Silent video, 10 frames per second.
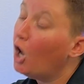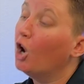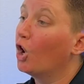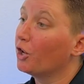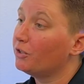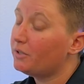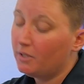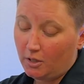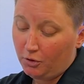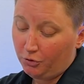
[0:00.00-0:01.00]
Alert.
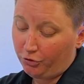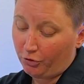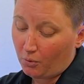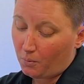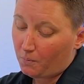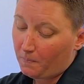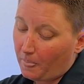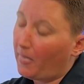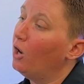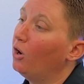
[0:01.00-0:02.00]
And so
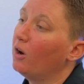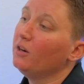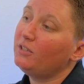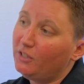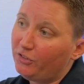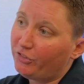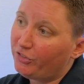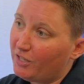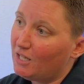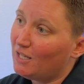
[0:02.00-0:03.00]
alert is
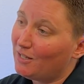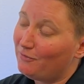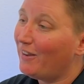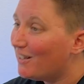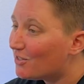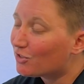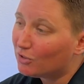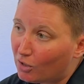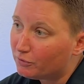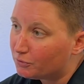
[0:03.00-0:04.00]
the Advanced
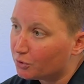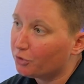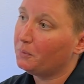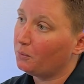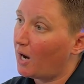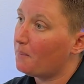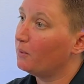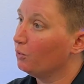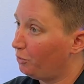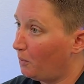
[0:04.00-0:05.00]
Law Enforcement
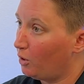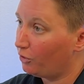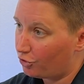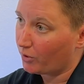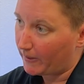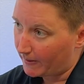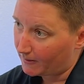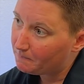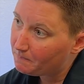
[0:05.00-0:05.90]
Rapid Response Training.